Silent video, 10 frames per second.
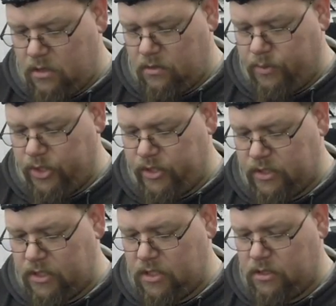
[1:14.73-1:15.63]
to
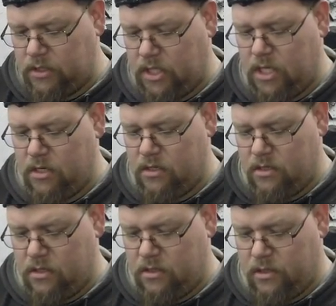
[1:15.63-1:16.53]
purchase this, and
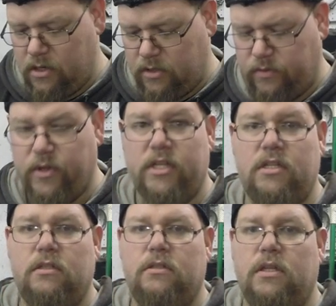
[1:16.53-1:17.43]
uh, you can also find
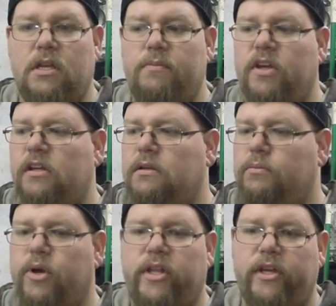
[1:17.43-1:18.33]
it on
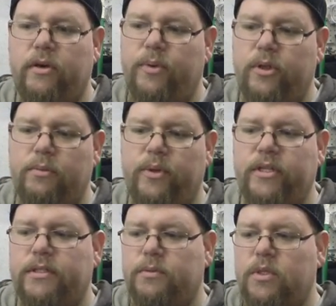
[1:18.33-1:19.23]
eBay, probably a couple other
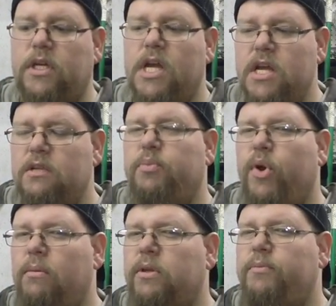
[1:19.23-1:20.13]
places, but
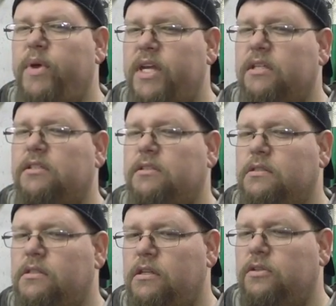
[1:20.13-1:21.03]
probably best
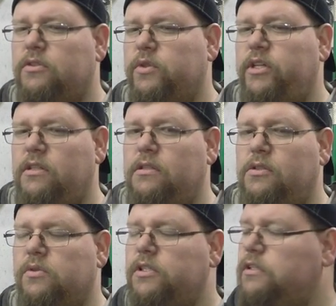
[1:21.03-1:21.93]
to go straight to the
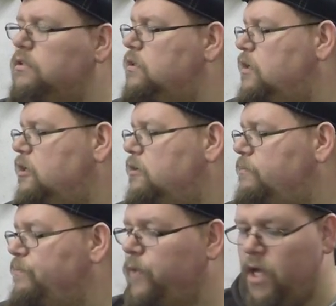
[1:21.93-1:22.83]
source. Um,